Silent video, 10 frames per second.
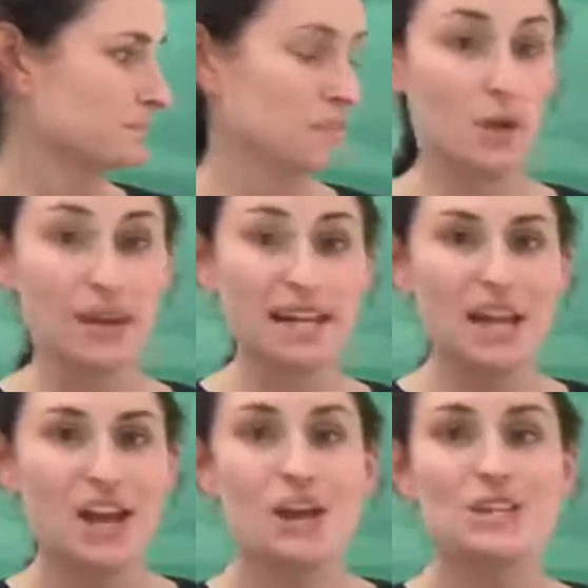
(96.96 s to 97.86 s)
Okay,
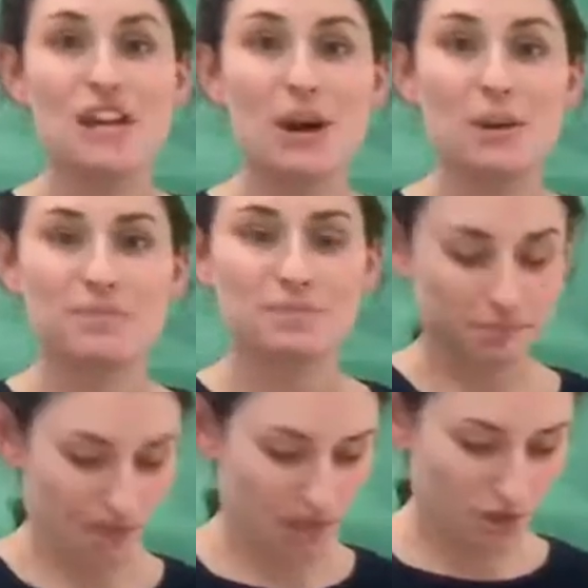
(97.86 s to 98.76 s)
so
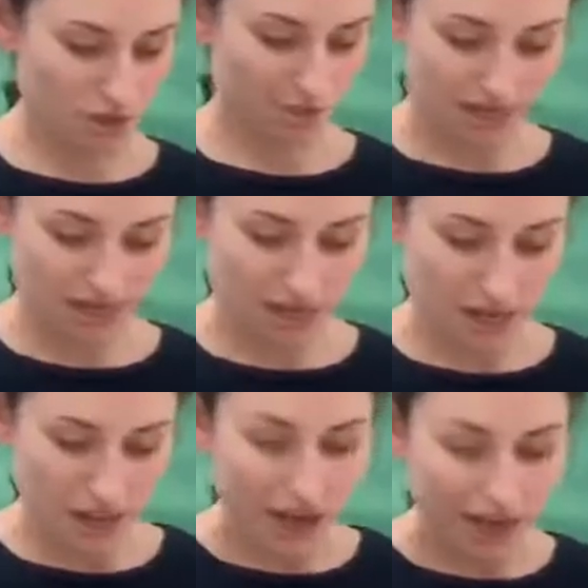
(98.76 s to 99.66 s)
color wheel.
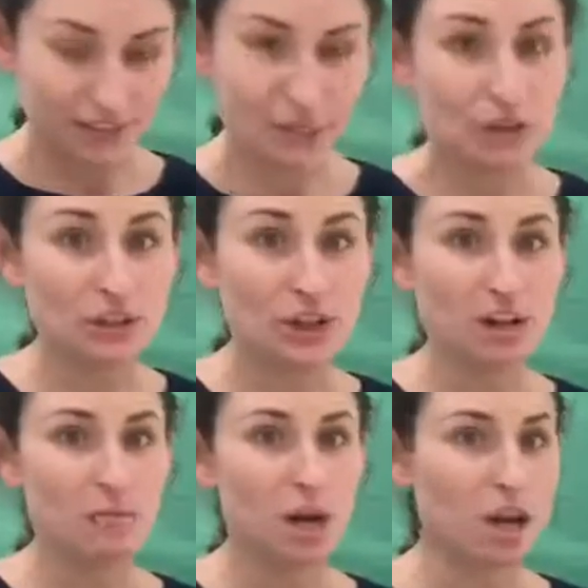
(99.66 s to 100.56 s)
I know y'all
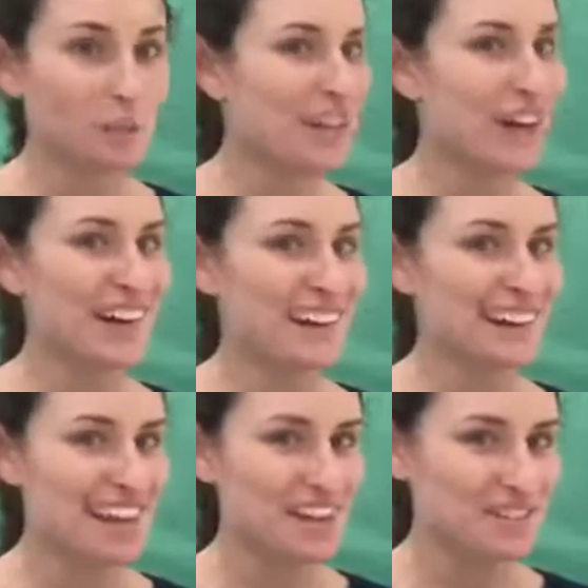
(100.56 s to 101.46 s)
have probably already
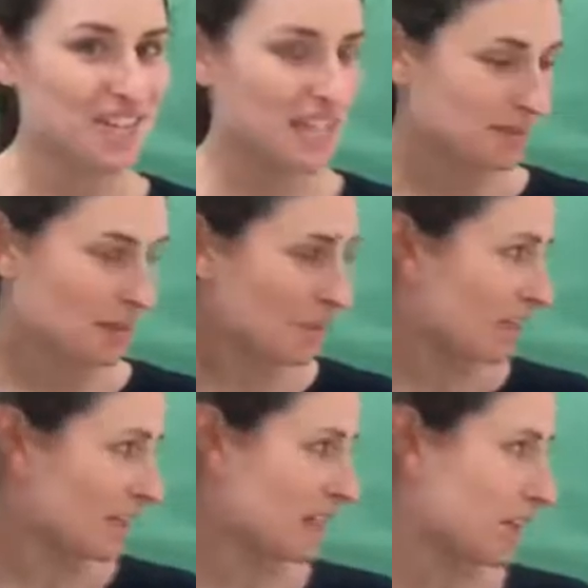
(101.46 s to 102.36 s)
covered this, but we're
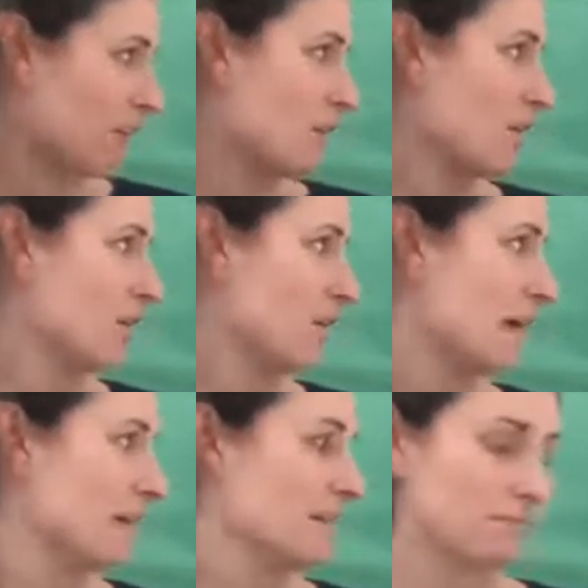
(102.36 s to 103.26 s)
gonna go over
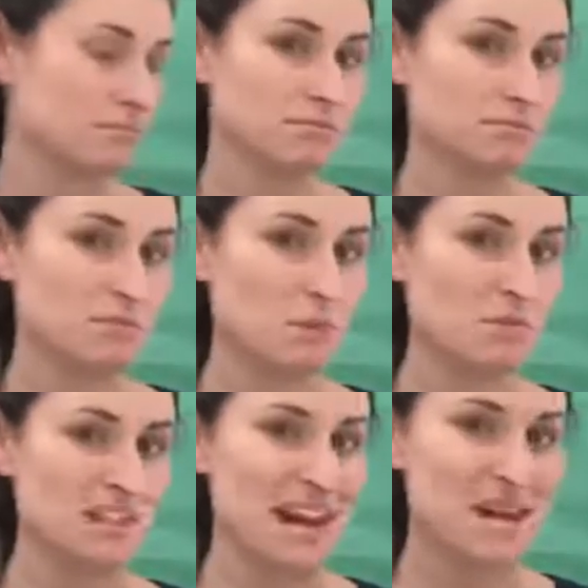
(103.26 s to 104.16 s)
it one more
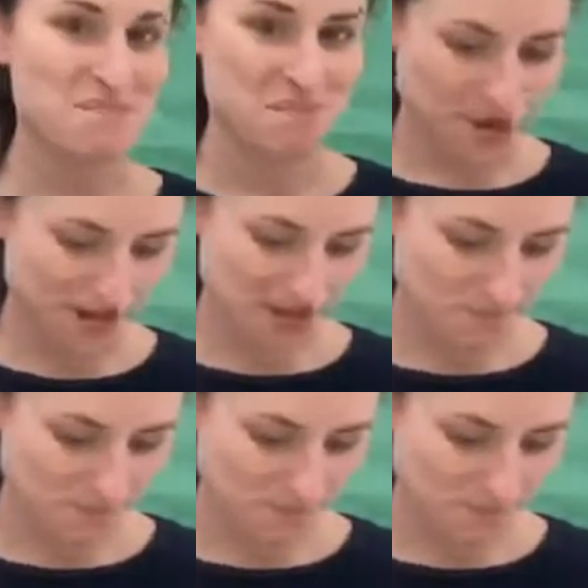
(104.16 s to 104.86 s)
time, okay?